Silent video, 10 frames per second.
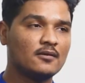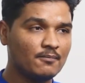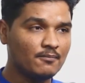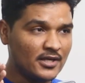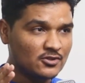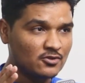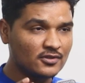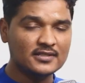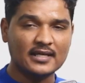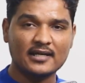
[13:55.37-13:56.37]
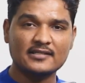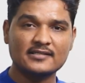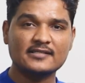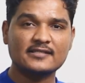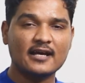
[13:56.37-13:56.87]
Based on this
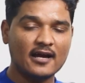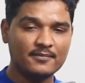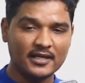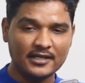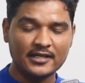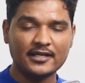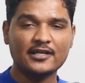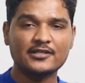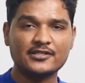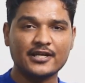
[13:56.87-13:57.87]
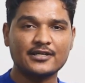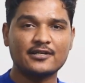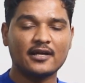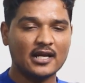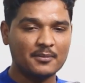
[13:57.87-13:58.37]
analysis, I am daily taking trade
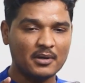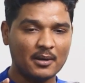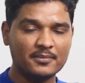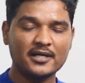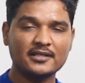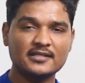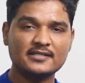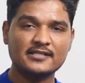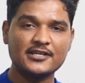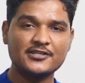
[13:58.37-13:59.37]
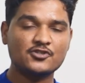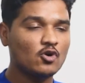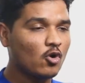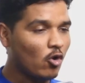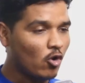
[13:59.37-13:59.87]
and I am updating these trades
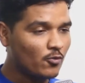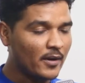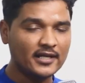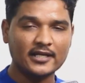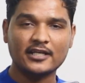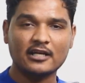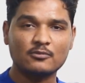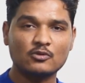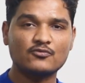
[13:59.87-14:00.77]
on my Telegram group.